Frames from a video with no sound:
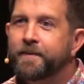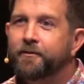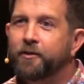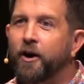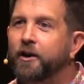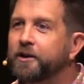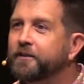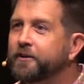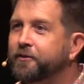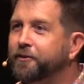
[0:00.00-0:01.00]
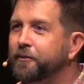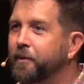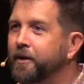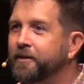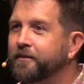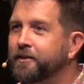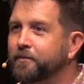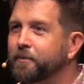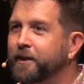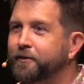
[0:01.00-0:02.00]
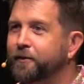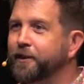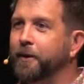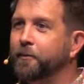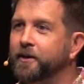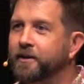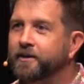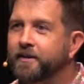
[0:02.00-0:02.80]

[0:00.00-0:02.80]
For all of us are a part of this blessing network.